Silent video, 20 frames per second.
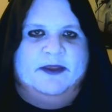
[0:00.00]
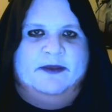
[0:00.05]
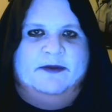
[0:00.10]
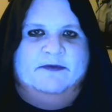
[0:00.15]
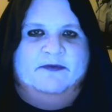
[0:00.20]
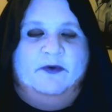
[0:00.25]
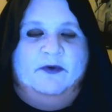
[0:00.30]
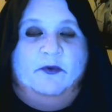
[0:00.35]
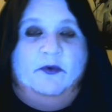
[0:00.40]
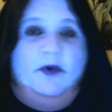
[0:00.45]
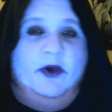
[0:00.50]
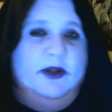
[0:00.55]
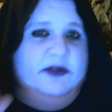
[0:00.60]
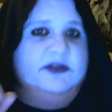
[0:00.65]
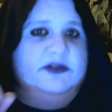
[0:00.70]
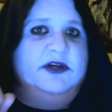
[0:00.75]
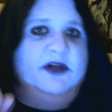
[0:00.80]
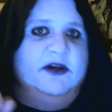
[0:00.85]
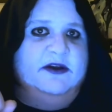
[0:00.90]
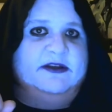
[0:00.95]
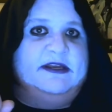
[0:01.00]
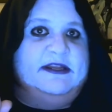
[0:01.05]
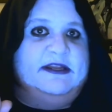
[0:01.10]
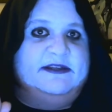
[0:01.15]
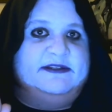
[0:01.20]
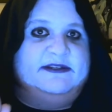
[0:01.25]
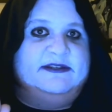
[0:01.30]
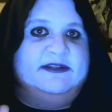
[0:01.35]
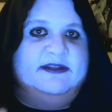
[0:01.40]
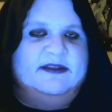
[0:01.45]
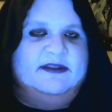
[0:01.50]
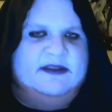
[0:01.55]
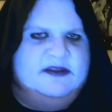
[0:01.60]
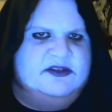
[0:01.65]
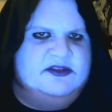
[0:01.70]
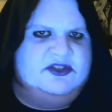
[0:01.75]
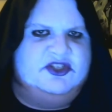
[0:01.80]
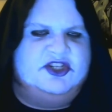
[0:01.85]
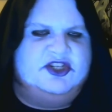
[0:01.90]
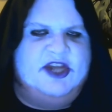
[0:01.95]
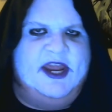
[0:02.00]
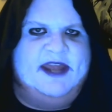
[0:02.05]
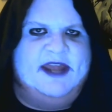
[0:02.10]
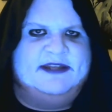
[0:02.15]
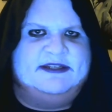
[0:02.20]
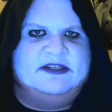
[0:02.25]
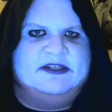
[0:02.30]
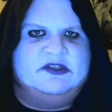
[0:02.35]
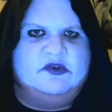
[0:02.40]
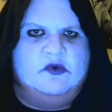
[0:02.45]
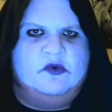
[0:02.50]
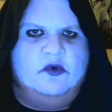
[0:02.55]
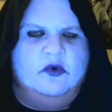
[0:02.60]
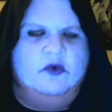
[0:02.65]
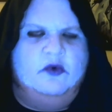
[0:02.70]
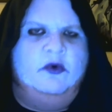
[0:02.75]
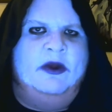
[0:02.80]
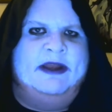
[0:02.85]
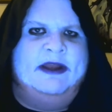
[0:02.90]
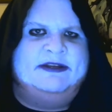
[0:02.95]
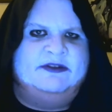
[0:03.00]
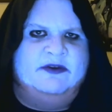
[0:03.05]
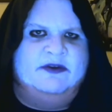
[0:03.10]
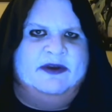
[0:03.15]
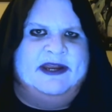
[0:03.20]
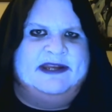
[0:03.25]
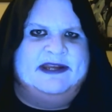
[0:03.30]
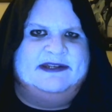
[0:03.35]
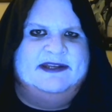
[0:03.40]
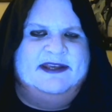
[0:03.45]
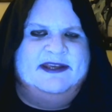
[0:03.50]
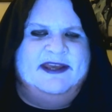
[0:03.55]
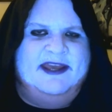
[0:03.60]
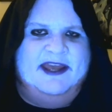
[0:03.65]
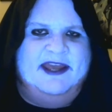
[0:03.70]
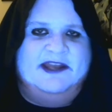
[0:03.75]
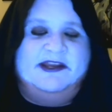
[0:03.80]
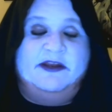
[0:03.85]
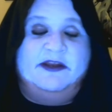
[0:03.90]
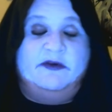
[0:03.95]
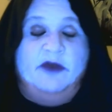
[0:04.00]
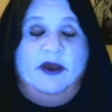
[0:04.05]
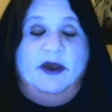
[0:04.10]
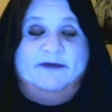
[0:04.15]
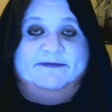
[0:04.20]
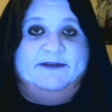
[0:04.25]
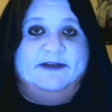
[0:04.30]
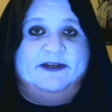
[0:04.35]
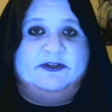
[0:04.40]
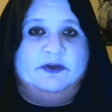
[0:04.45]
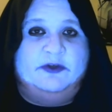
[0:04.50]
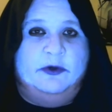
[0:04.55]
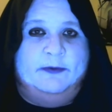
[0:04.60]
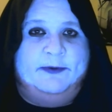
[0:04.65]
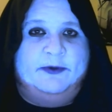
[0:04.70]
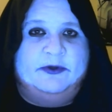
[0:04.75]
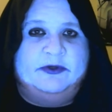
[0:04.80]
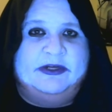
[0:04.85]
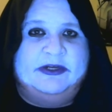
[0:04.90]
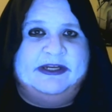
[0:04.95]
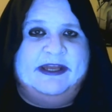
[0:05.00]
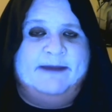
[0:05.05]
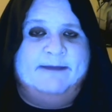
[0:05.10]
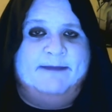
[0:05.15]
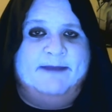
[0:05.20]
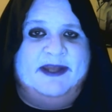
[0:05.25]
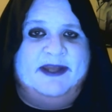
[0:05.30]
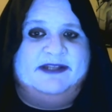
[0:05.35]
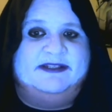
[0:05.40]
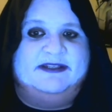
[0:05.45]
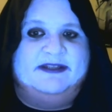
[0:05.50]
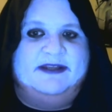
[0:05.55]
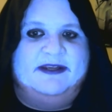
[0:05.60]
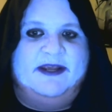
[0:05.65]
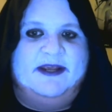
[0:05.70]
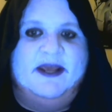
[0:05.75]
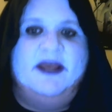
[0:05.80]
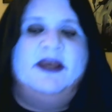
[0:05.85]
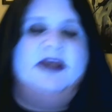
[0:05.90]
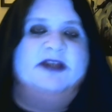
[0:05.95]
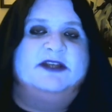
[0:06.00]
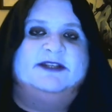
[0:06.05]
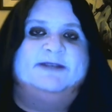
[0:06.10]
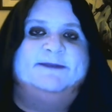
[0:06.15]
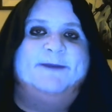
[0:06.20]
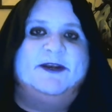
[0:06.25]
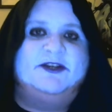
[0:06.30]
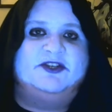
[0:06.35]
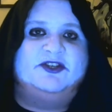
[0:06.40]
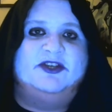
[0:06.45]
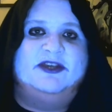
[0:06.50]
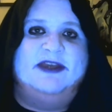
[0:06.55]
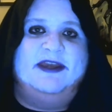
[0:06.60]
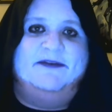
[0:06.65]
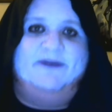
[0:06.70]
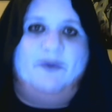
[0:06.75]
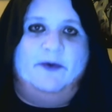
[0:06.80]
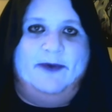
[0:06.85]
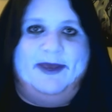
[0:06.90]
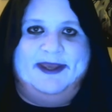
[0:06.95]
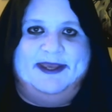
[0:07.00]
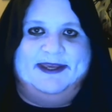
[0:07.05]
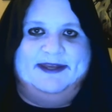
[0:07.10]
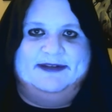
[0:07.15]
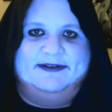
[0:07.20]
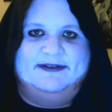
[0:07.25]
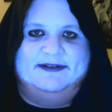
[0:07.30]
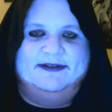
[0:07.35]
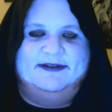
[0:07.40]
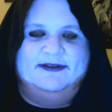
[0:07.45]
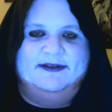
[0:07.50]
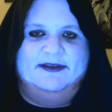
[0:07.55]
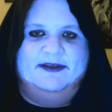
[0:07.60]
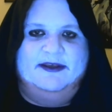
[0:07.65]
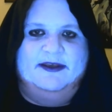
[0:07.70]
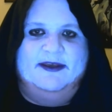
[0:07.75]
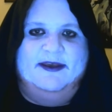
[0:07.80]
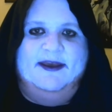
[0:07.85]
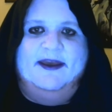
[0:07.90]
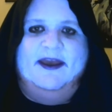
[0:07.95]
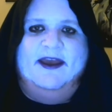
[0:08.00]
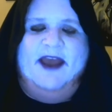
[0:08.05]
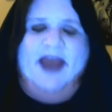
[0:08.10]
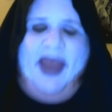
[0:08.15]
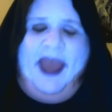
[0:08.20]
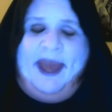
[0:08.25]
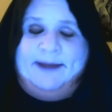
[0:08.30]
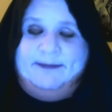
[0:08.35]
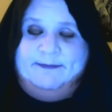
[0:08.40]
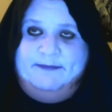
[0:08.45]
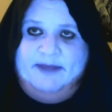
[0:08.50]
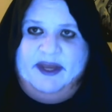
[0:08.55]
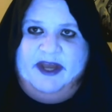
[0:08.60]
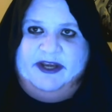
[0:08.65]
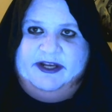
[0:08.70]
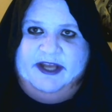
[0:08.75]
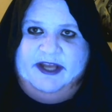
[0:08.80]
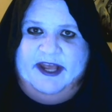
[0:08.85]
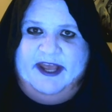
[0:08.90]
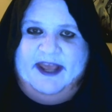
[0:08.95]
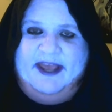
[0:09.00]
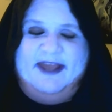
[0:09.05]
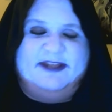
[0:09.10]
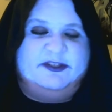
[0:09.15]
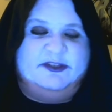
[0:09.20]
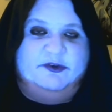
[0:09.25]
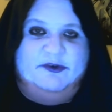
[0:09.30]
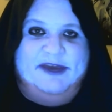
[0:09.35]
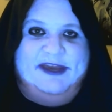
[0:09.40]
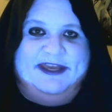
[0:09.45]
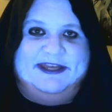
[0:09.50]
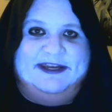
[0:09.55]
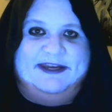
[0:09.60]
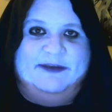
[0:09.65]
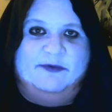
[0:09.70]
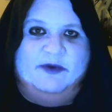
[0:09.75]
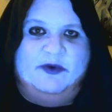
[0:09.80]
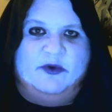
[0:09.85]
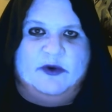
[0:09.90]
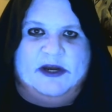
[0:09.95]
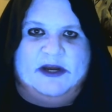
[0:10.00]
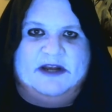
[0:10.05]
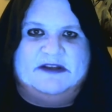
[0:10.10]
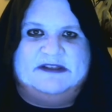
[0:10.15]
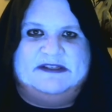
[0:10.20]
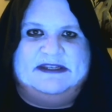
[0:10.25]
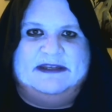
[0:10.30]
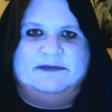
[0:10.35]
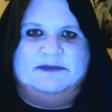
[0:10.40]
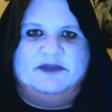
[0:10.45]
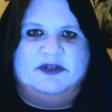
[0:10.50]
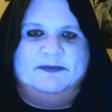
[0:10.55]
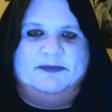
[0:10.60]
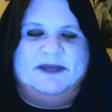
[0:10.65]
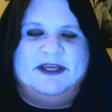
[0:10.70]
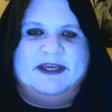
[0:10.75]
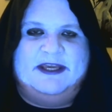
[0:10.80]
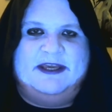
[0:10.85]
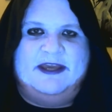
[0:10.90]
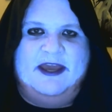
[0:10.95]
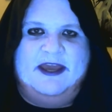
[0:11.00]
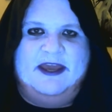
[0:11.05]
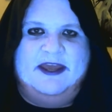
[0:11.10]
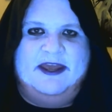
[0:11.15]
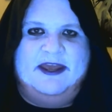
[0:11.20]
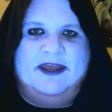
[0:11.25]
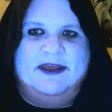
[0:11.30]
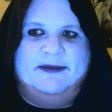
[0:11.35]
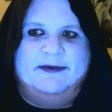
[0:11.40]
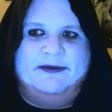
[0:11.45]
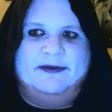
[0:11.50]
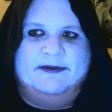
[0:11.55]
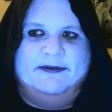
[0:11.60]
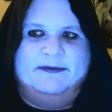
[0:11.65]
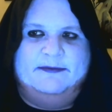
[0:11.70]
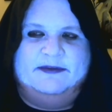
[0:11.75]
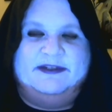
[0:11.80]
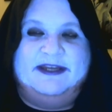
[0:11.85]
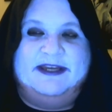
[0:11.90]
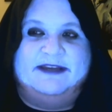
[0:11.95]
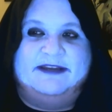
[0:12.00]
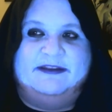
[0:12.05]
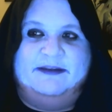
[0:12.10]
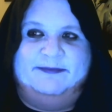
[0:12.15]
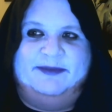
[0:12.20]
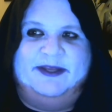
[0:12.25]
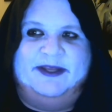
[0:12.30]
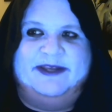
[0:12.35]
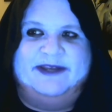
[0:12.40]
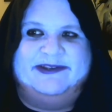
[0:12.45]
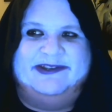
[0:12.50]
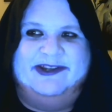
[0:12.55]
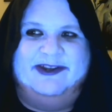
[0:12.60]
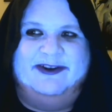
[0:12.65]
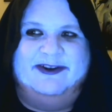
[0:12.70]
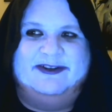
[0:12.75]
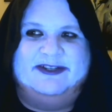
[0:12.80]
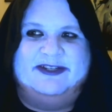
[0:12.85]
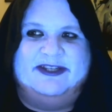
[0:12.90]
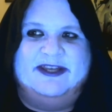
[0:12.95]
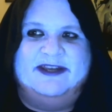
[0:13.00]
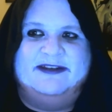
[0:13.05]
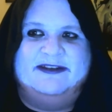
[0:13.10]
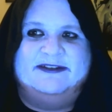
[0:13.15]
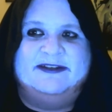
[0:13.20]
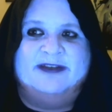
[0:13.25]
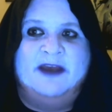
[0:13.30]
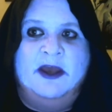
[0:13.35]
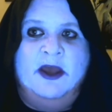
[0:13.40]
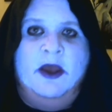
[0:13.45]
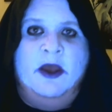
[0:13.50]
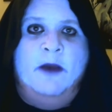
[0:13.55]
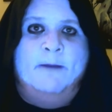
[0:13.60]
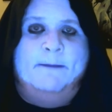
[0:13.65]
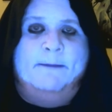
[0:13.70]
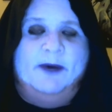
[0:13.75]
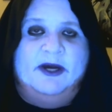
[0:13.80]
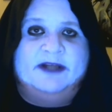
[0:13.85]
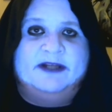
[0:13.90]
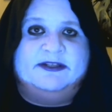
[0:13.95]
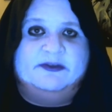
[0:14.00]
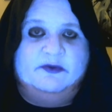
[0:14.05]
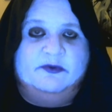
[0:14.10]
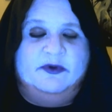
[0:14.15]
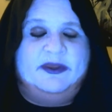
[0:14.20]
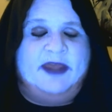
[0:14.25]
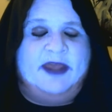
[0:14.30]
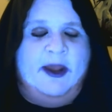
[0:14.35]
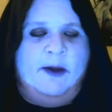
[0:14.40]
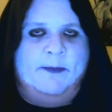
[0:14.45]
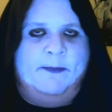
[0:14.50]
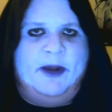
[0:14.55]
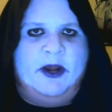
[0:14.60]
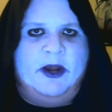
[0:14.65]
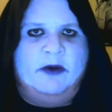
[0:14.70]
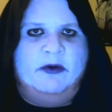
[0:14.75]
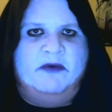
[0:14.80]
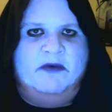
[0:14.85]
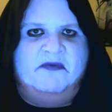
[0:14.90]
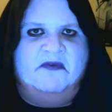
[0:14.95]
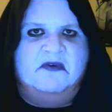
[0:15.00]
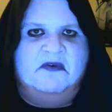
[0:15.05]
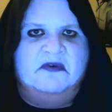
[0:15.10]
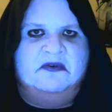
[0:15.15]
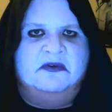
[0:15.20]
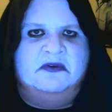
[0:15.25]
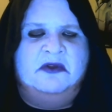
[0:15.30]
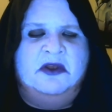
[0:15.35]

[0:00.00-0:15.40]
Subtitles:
For 1 darkness, this chant is quite great and can affect your opponent immensely, especially if awakened. Admittedly, its awakening requires them to be a deck that plays large things, but with how powerful,